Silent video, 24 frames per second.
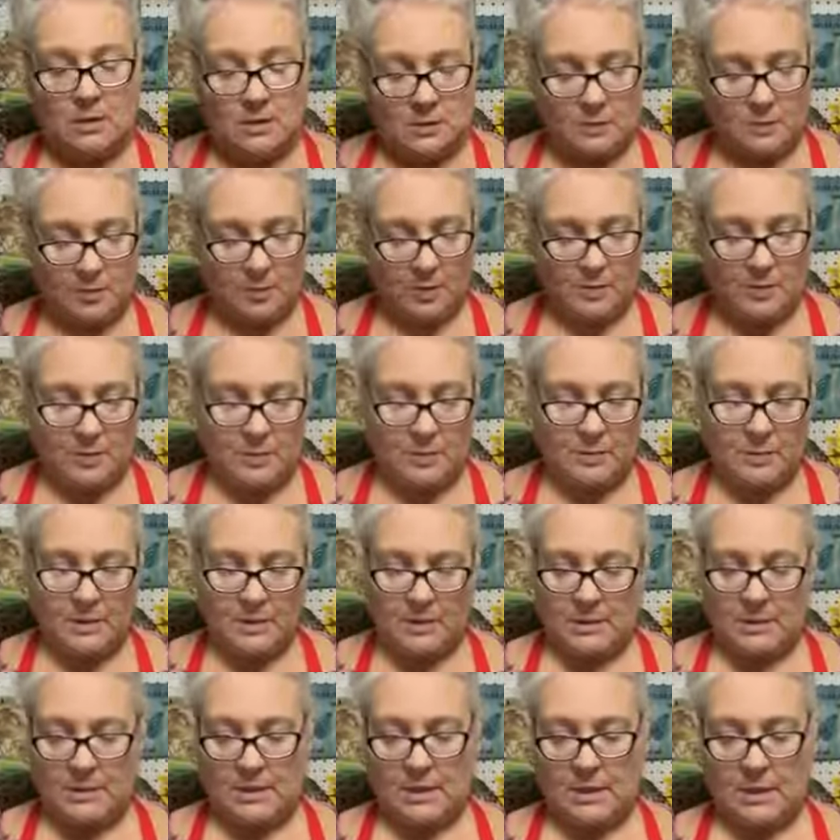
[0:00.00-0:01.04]
is supposed to
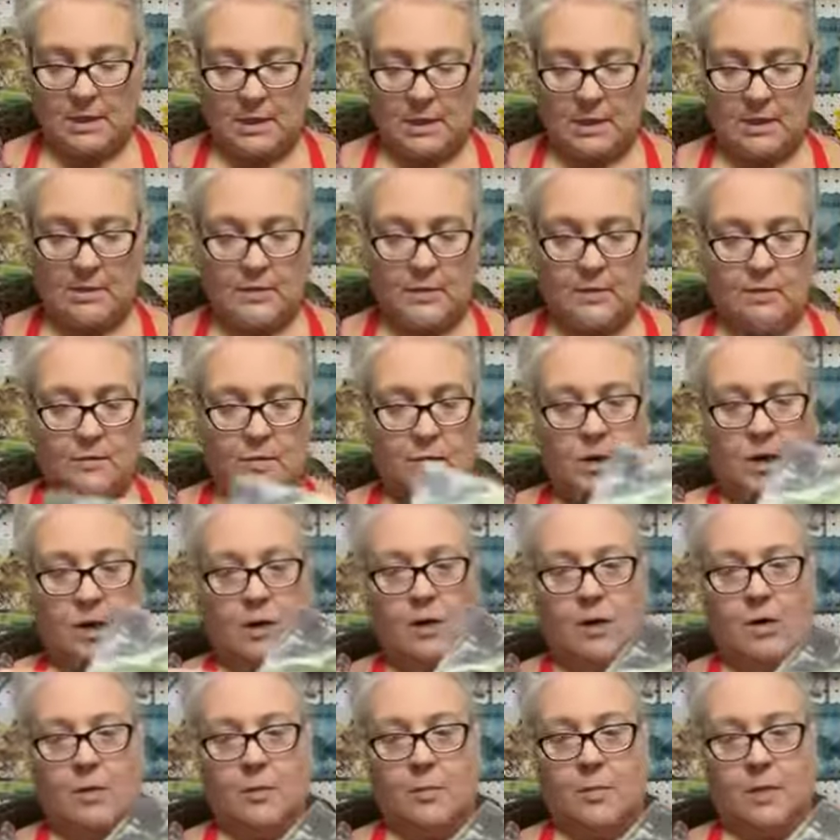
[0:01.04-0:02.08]
be sticky if you
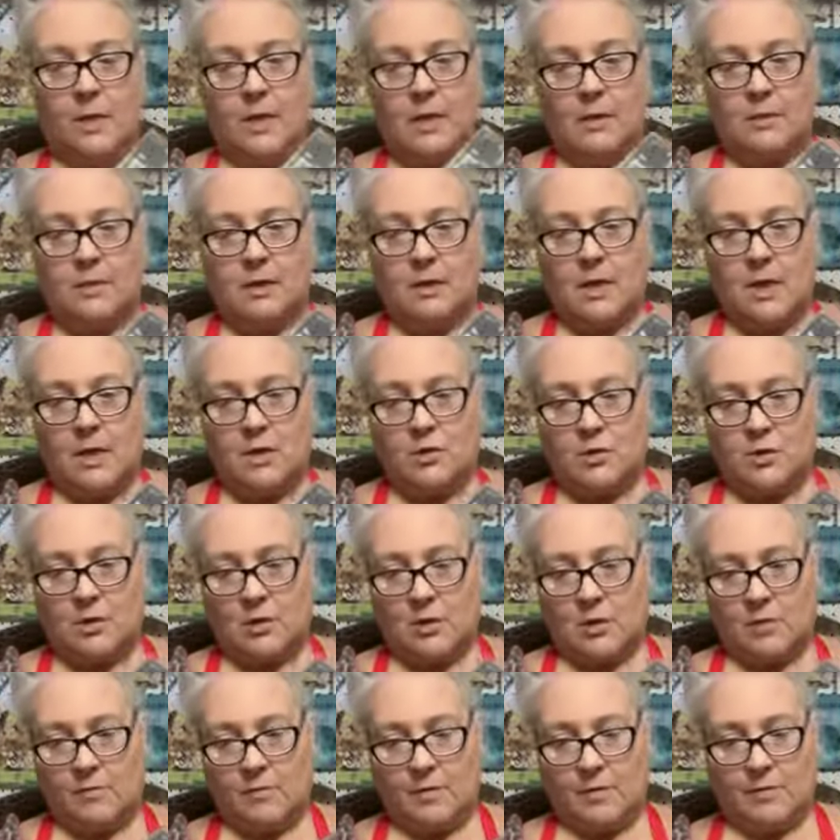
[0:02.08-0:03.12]
get all the plastic
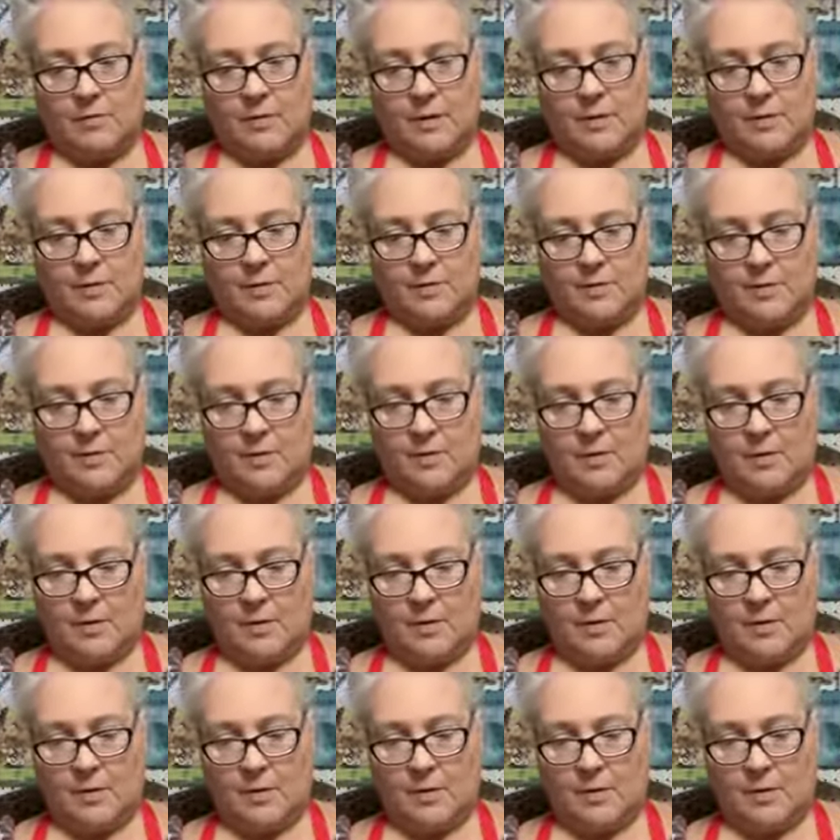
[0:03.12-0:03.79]
actually off of it.